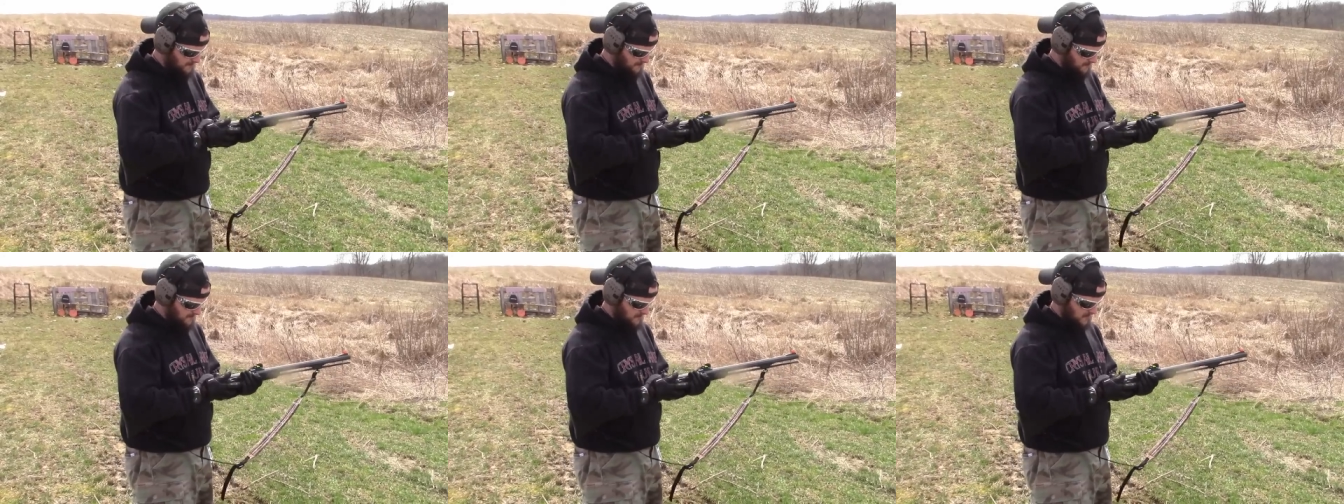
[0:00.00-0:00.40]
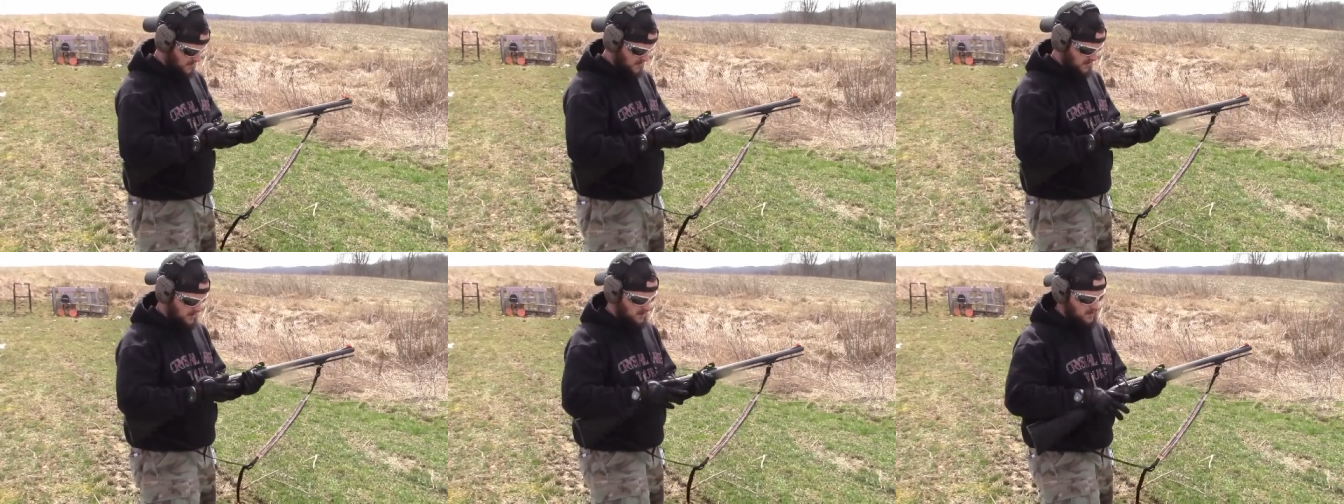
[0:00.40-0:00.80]

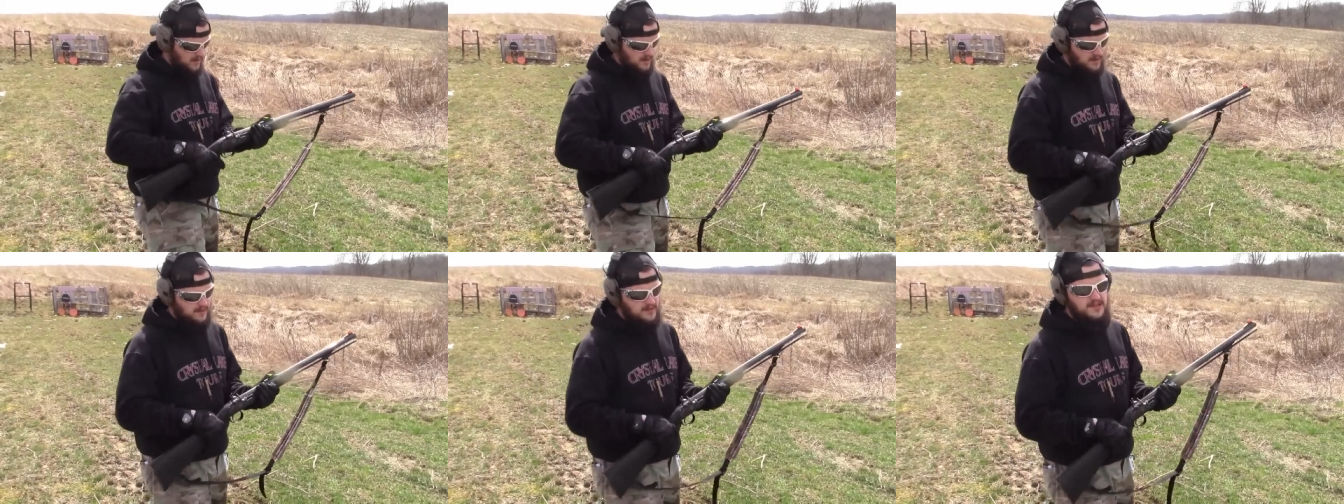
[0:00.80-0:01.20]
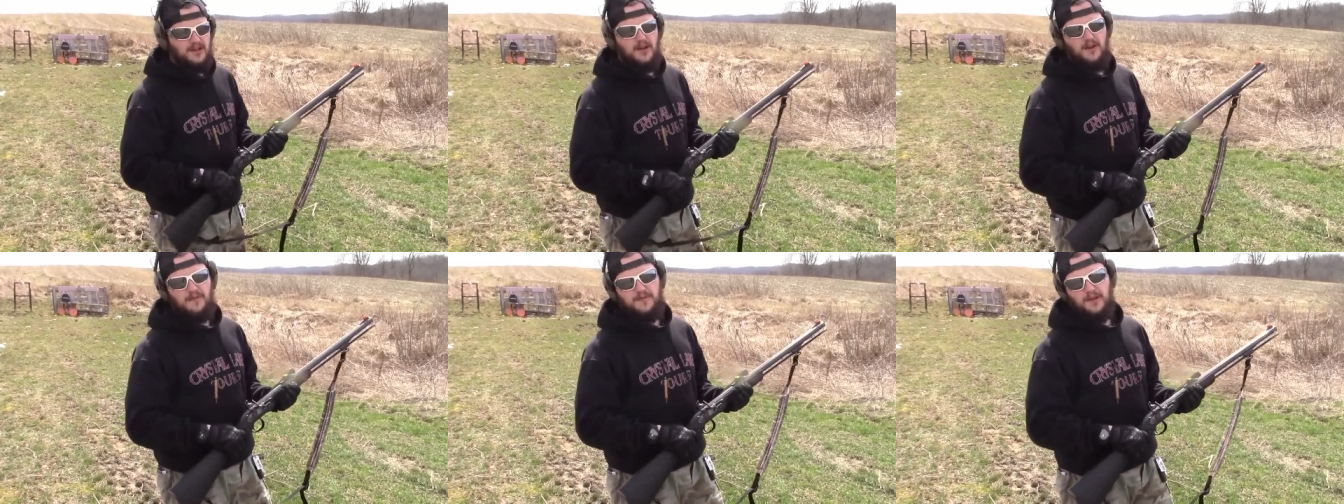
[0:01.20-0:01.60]

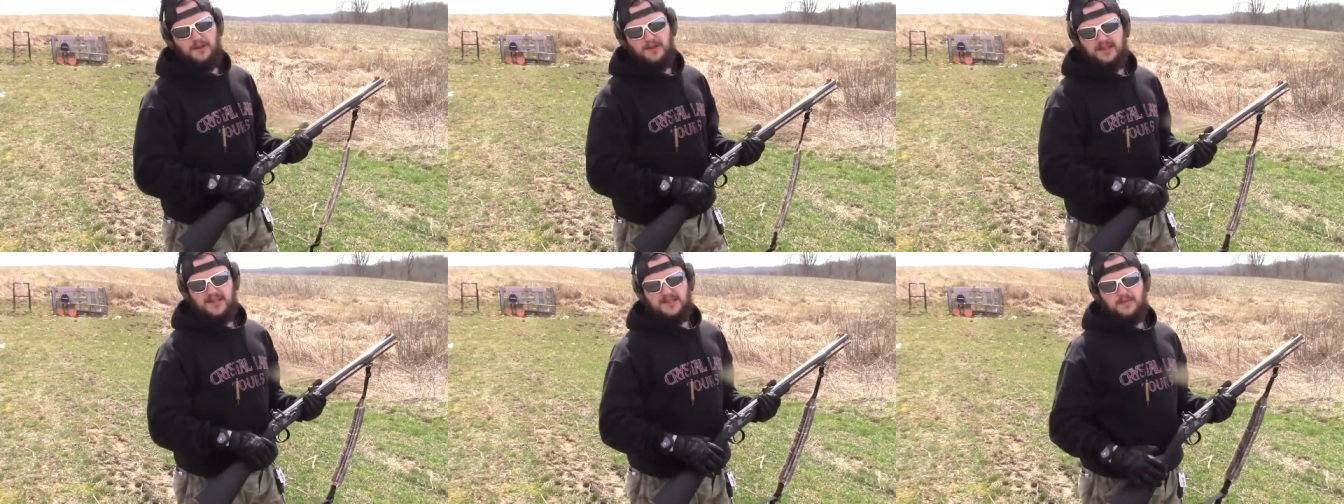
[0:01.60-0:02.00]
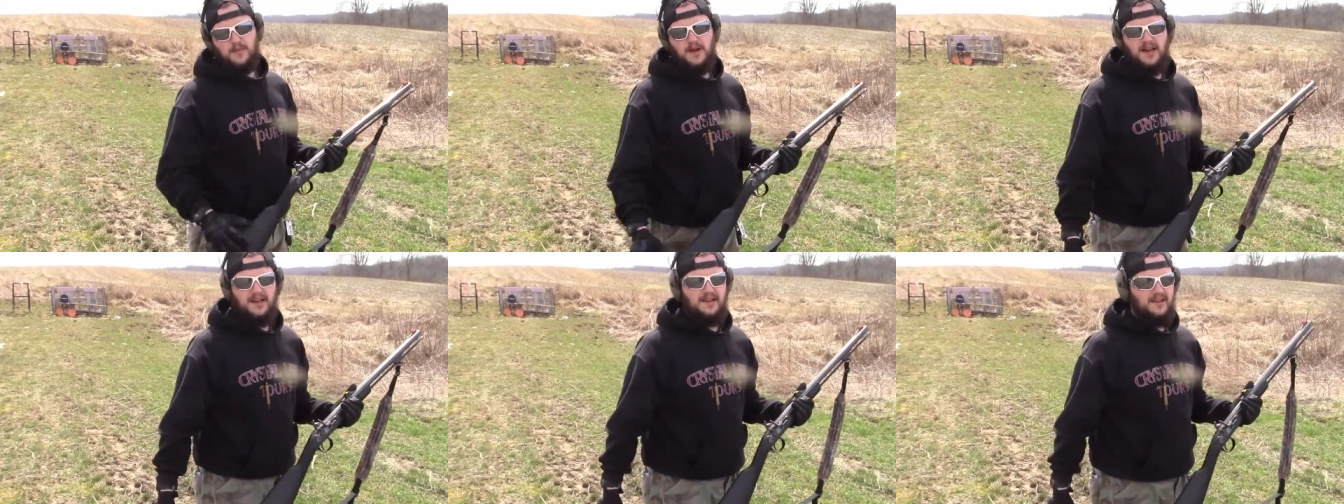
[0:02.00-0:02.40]
So hopefully with this
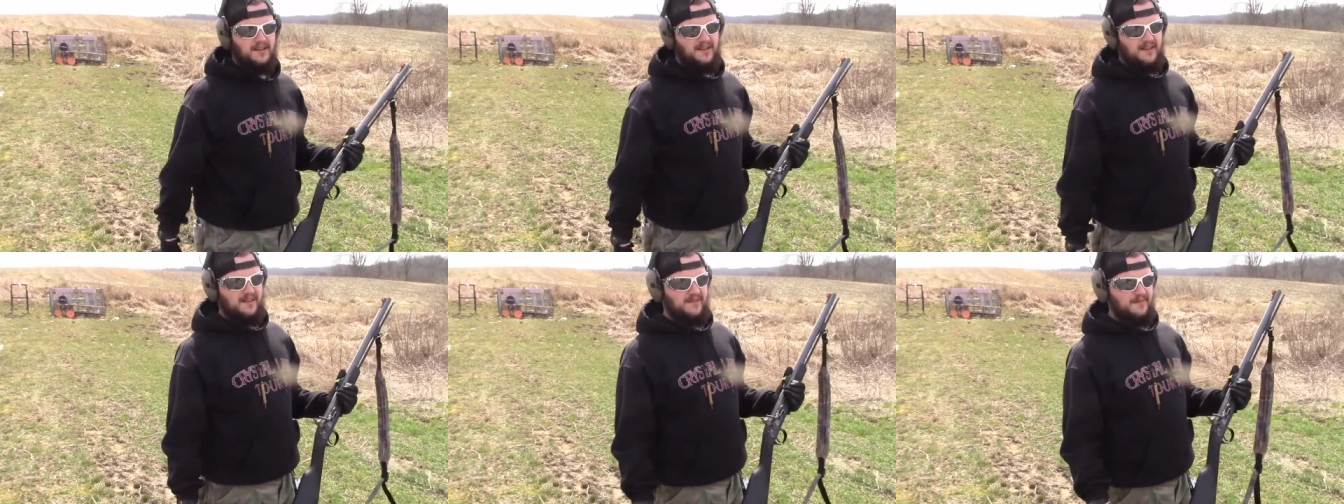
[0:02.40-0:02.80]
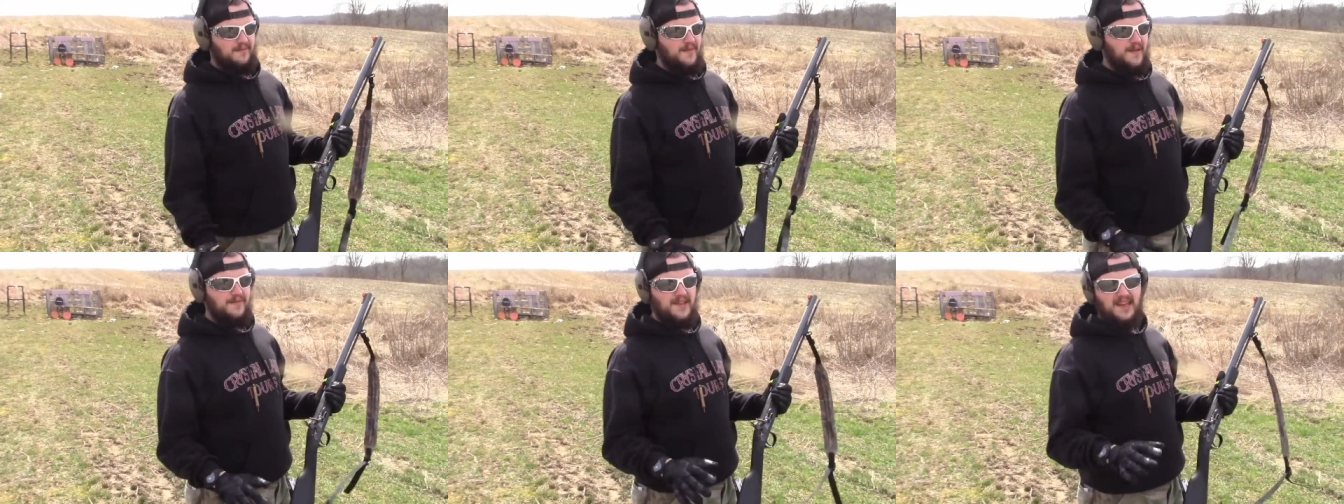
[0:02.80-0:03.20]
wind,
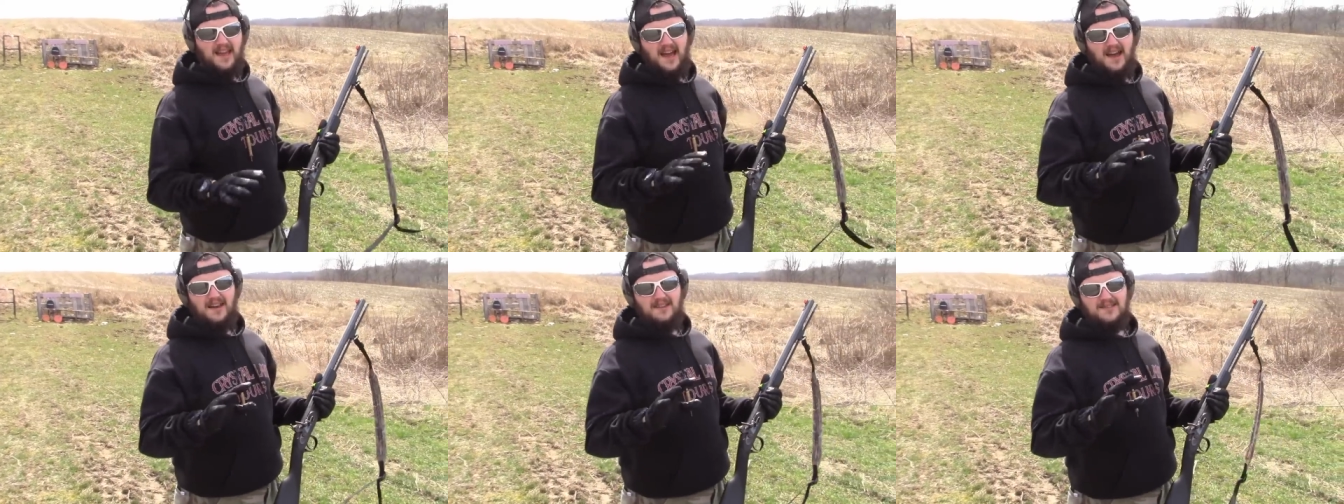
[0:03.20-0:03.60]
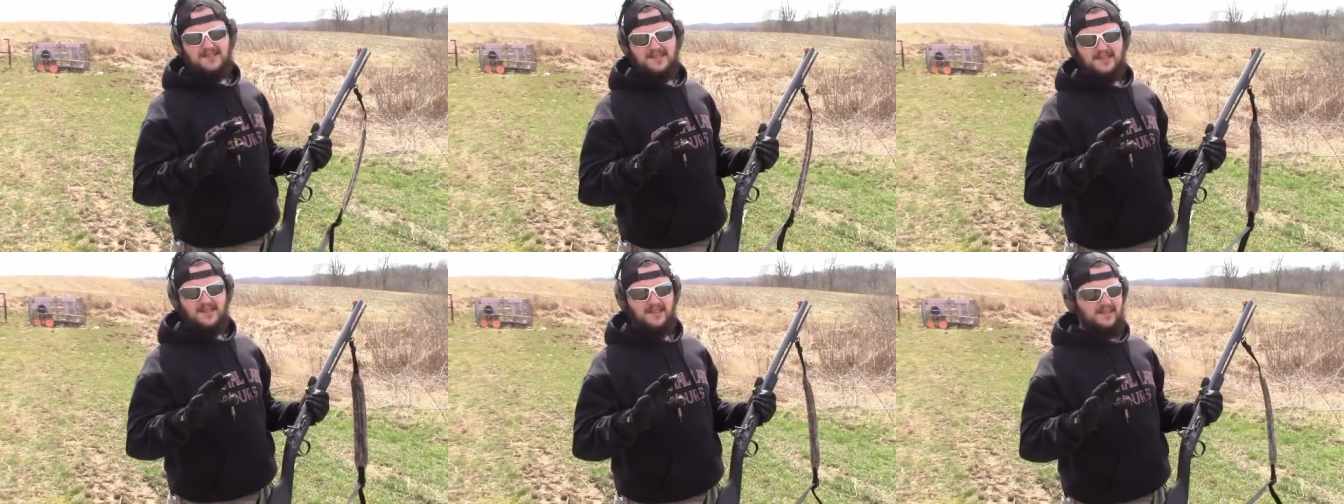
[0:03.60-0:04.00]
50
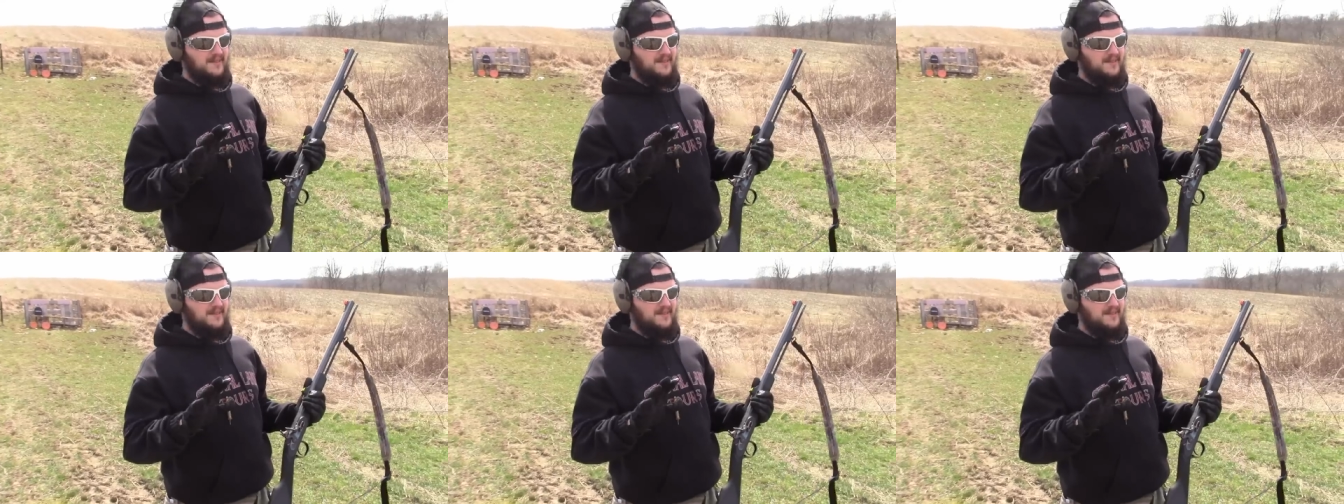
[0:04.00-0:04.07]
cals,